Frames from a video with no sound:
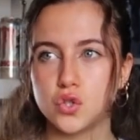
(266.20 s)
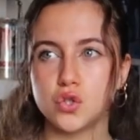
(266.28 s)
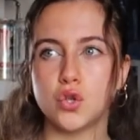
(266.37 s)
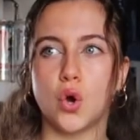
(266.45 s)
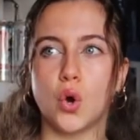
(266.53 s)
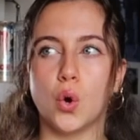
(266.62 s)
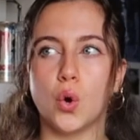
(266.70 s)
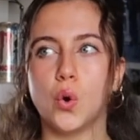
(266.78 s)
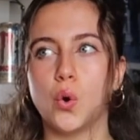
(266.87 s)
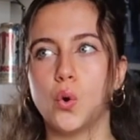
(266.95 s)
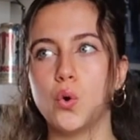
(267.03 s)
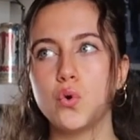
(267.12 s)

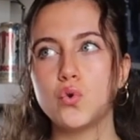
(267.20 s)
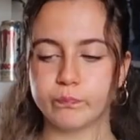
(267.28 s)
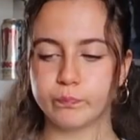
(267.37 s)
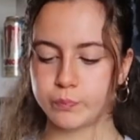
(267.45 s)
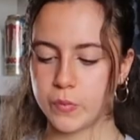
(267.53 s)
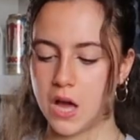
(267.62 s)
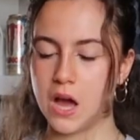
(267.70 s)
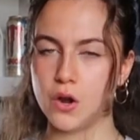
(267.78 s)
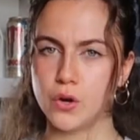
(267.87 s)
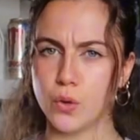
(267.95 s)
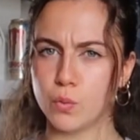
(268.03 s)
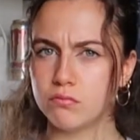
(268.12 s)
So, I
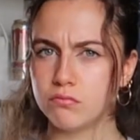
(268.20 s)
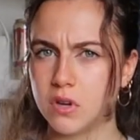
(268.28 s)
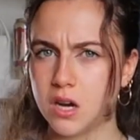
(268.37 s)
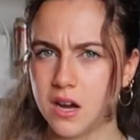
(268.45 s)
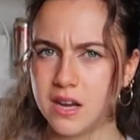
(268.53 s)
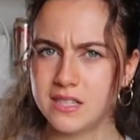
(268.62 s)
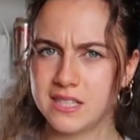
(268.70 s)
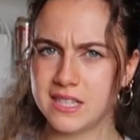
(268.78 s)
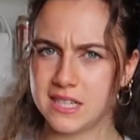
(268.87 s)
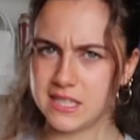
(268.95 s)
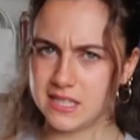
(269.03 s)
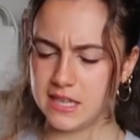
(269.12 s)
don't know, I didn't
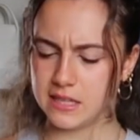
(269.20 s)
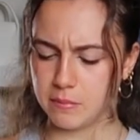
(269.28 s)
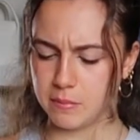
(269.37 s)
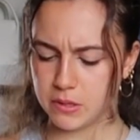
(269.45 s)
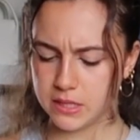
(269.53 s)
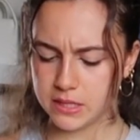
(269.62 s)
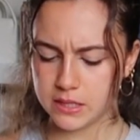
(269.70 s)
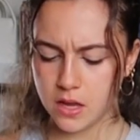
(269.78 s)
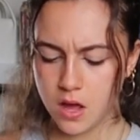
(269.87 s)
understand about this.